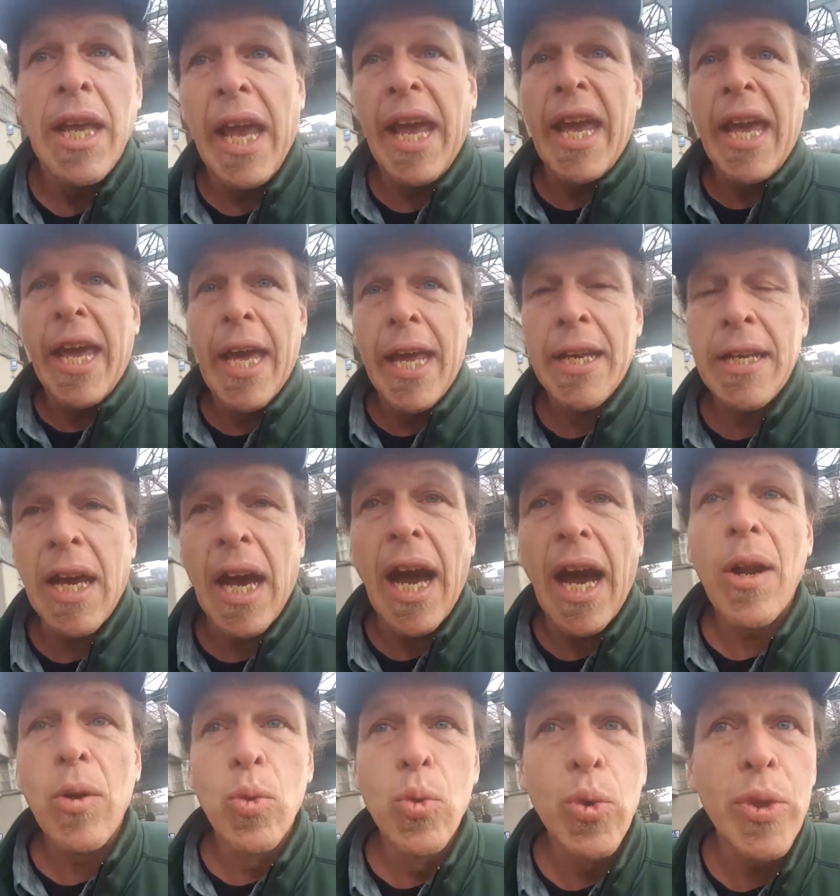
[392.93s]
And
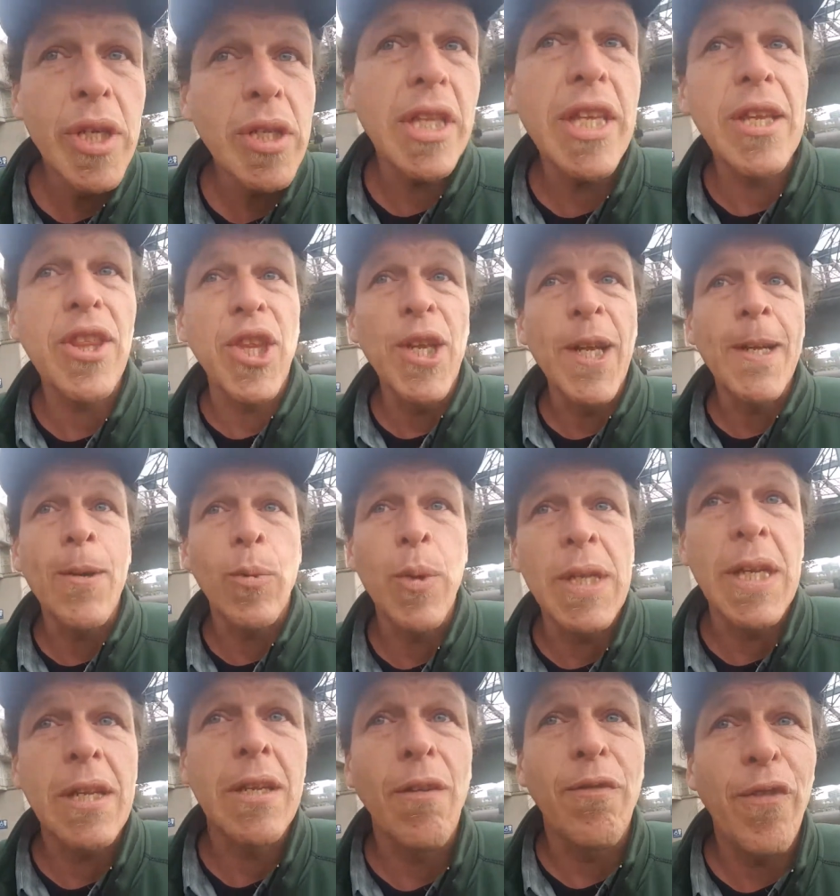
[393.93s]
I really think
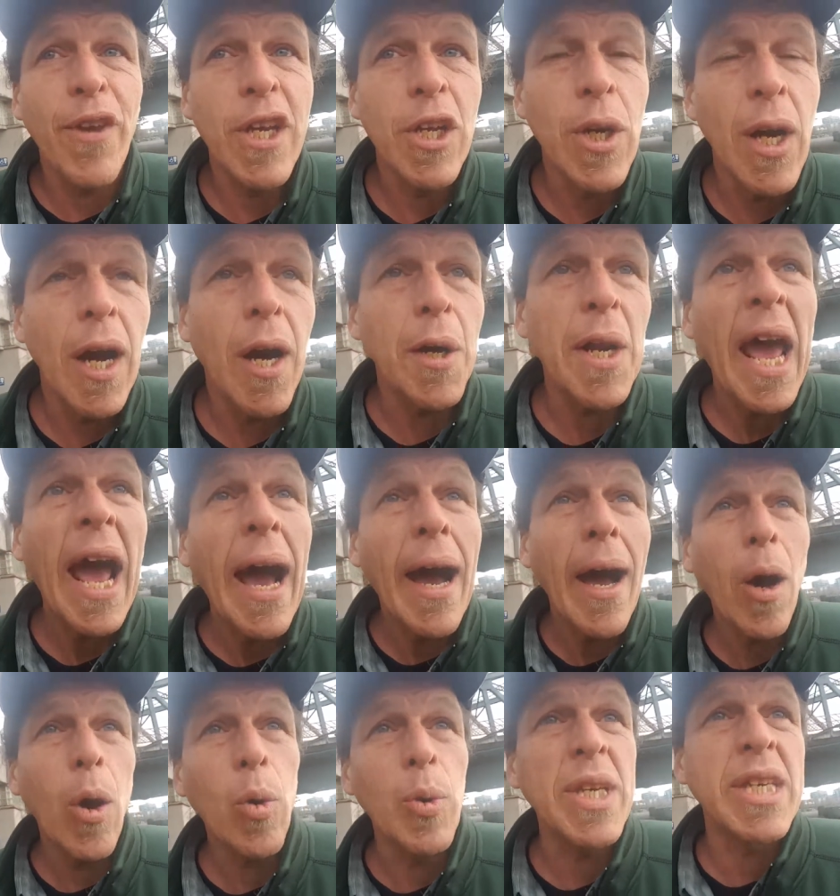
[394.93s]
we need to figure out
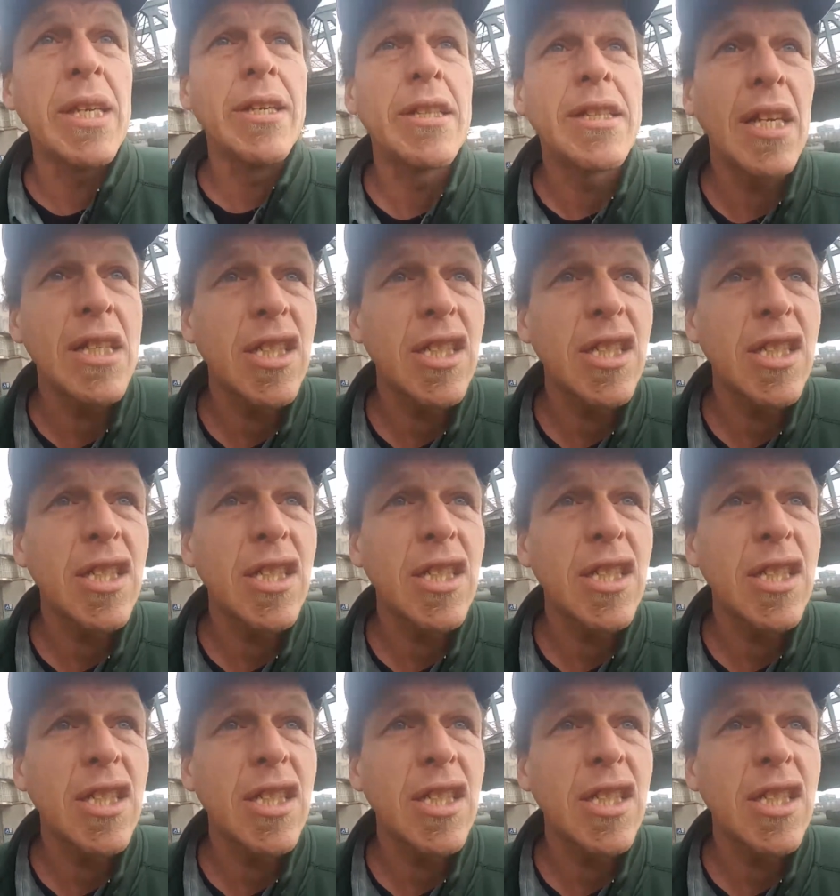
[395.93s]
how we can